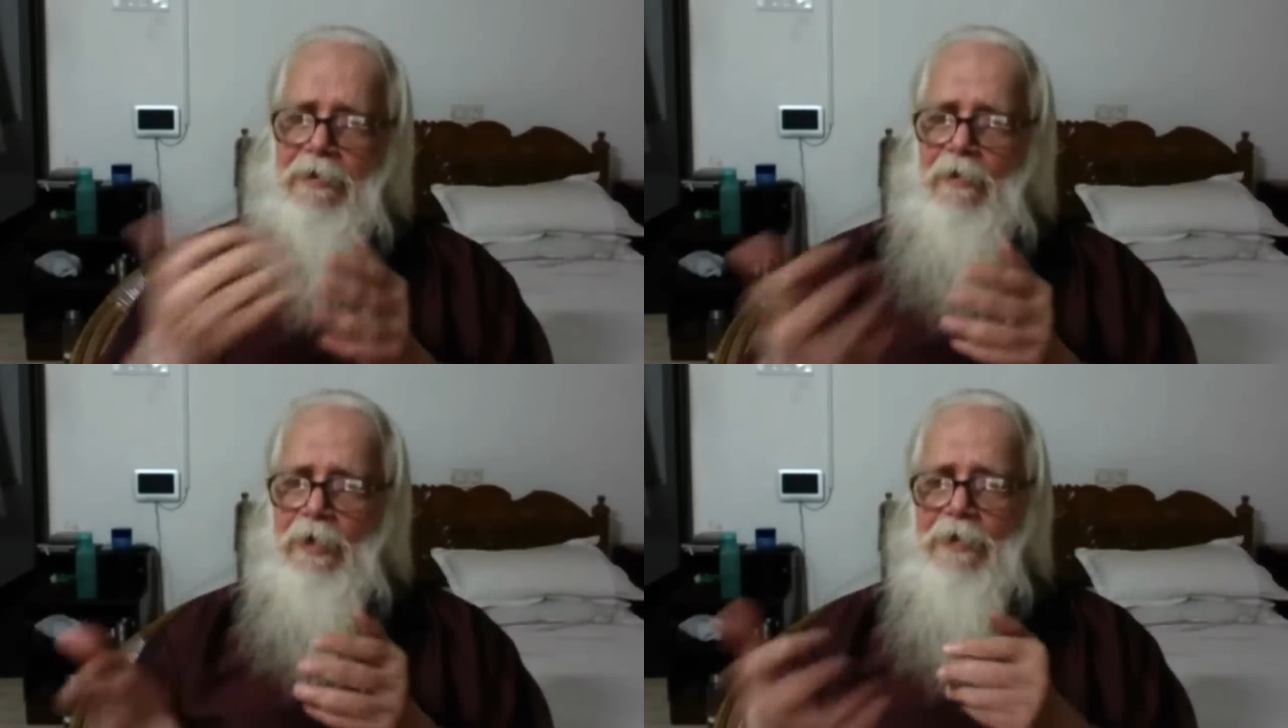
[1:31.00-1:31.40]

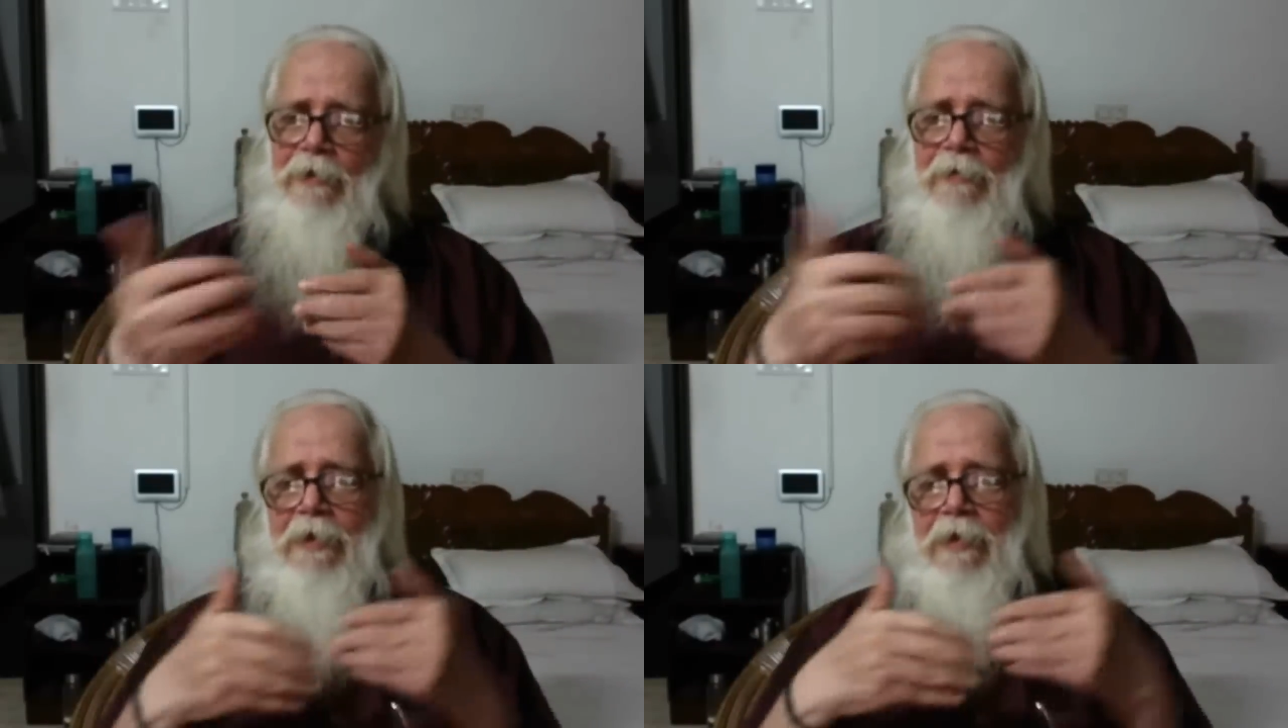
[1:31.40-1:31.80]
one of
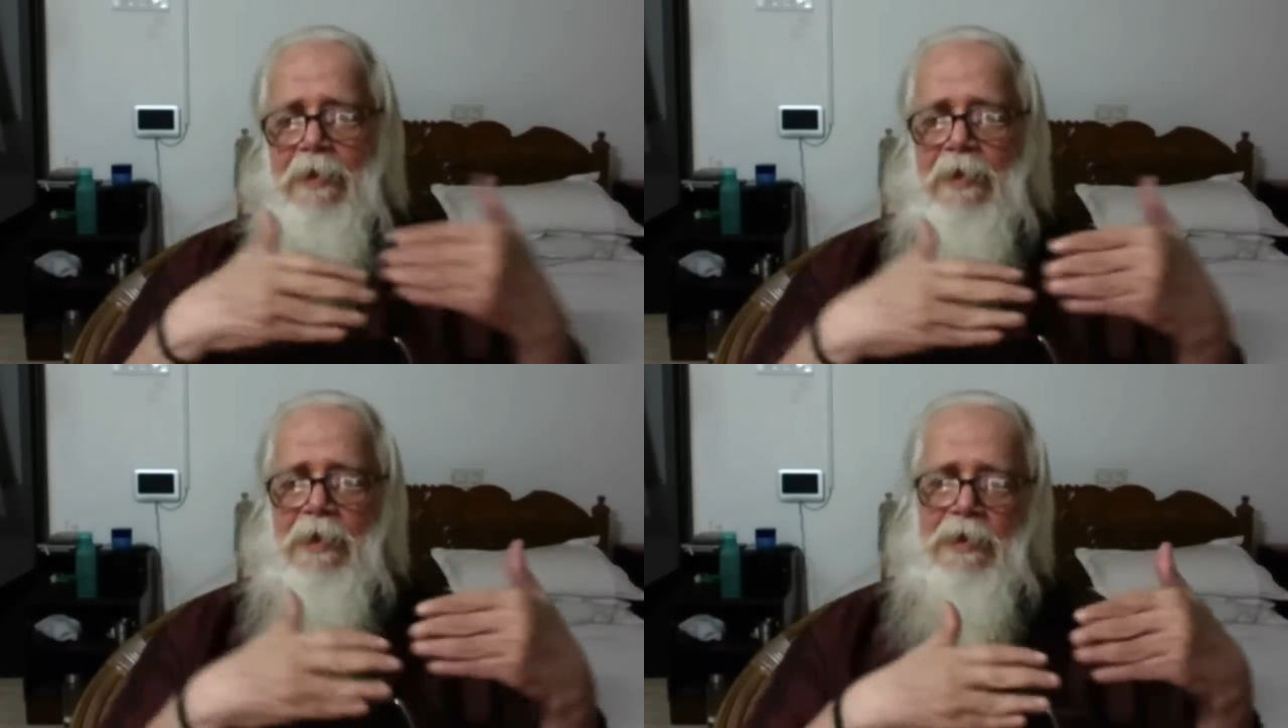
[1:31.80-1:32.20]
them,
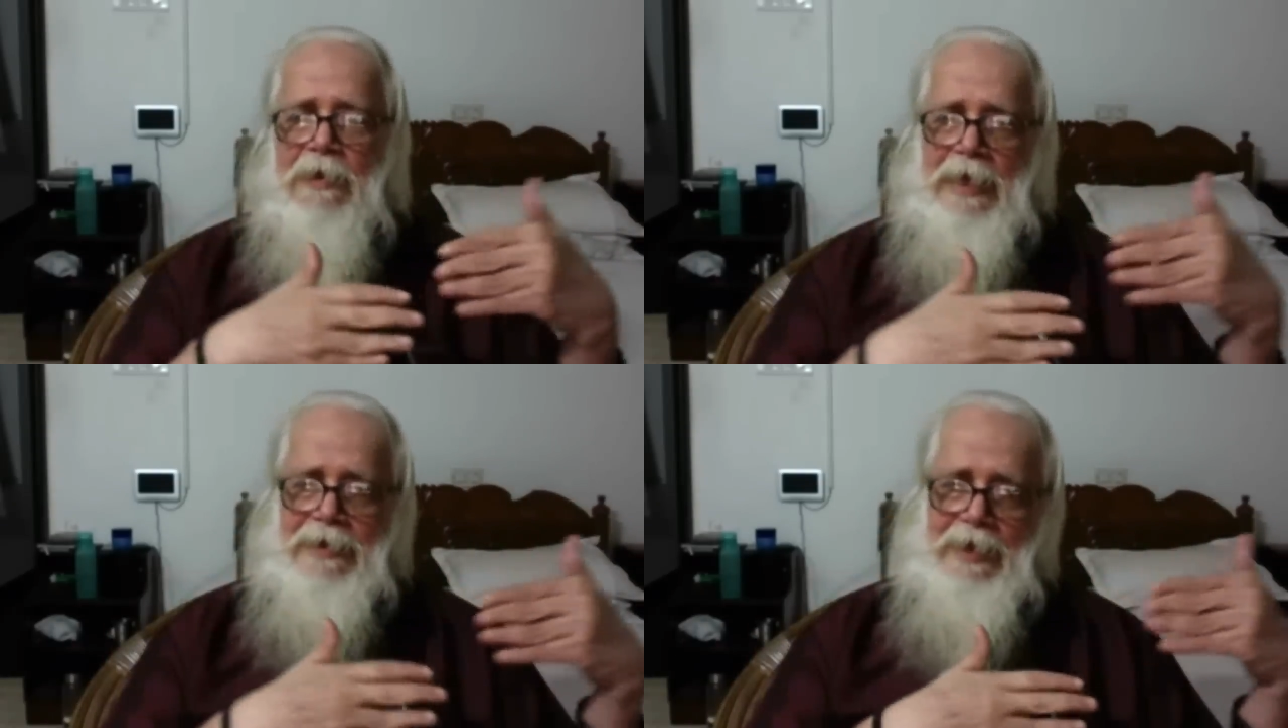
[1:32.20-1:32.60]

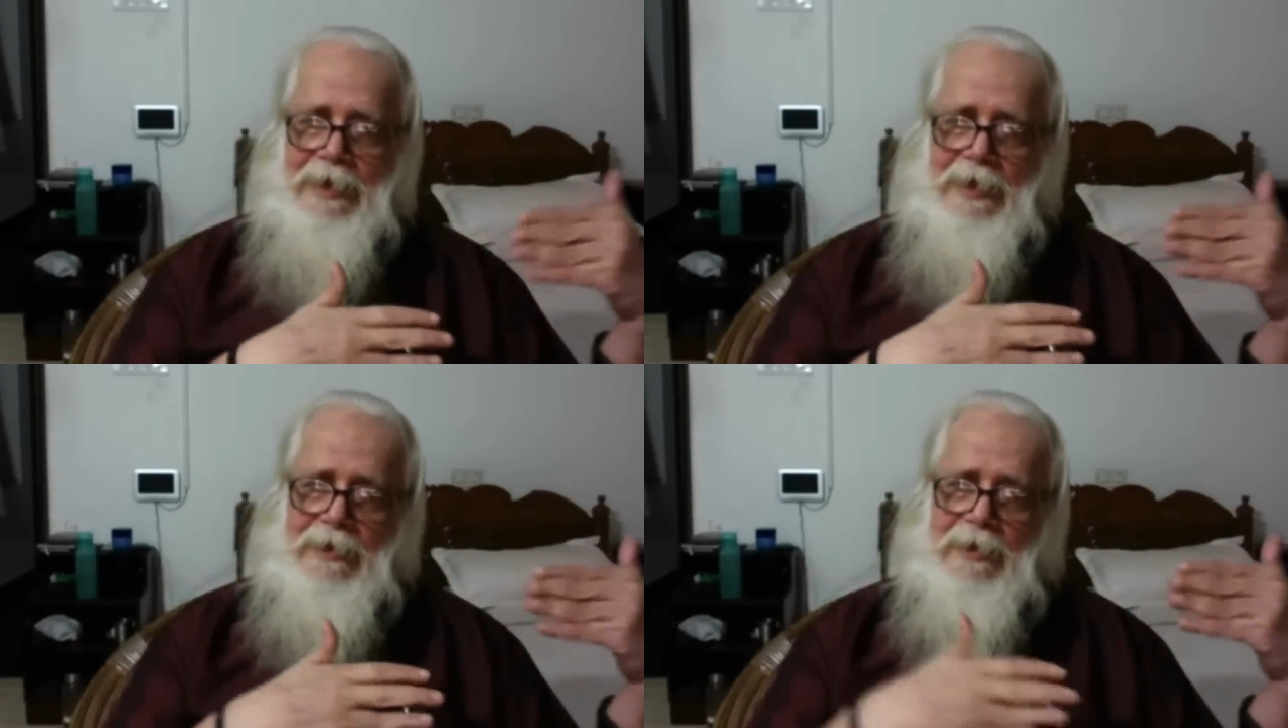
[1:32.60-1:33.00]
they are
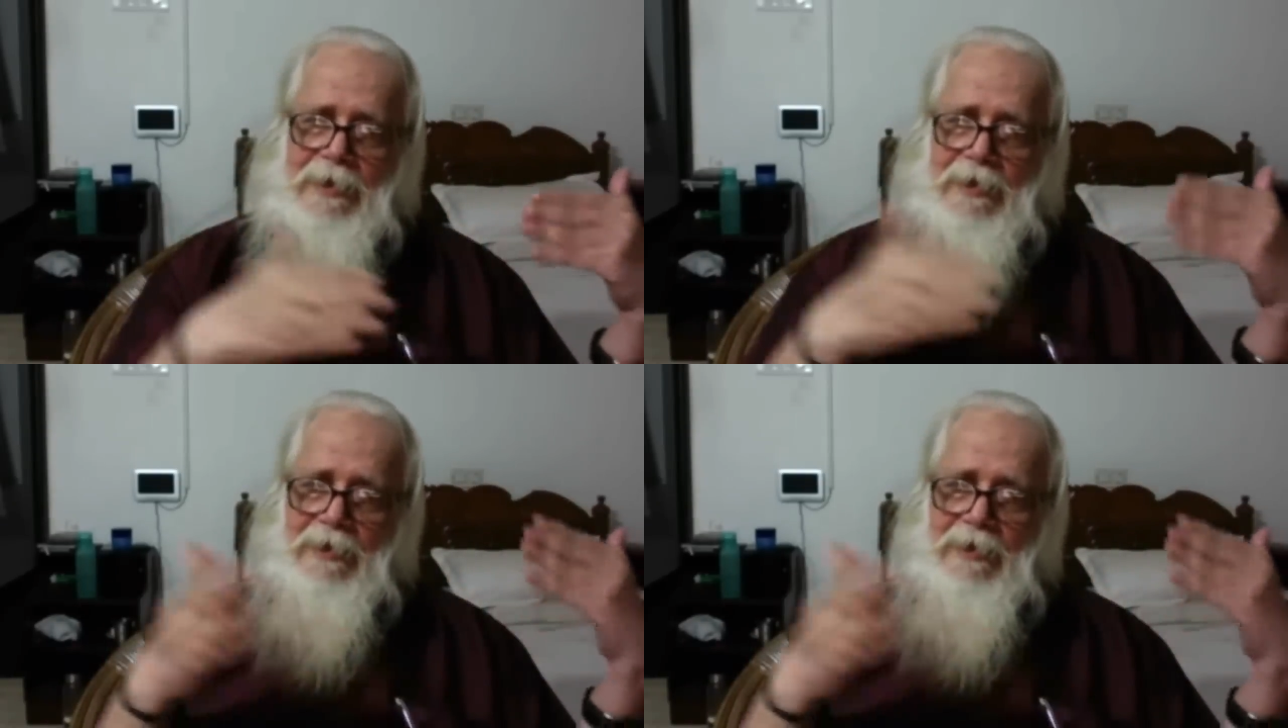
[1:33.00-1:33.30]
taking the